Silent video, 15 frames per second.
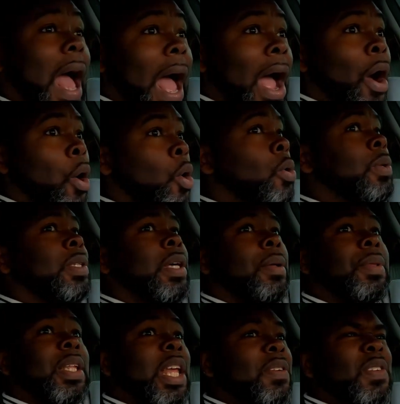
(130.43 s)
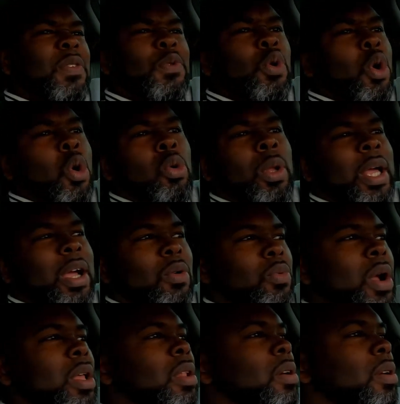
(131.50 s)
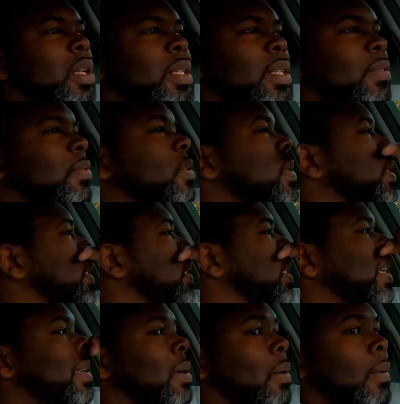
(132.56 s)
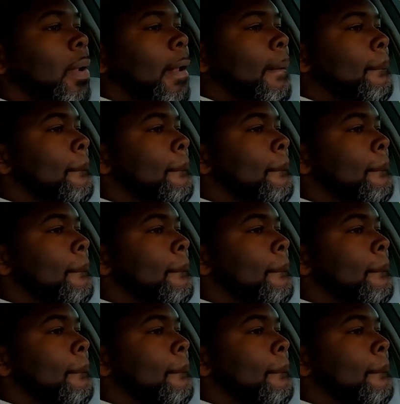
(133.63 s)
I own something. Even if you own like a regular, the first Nintendo,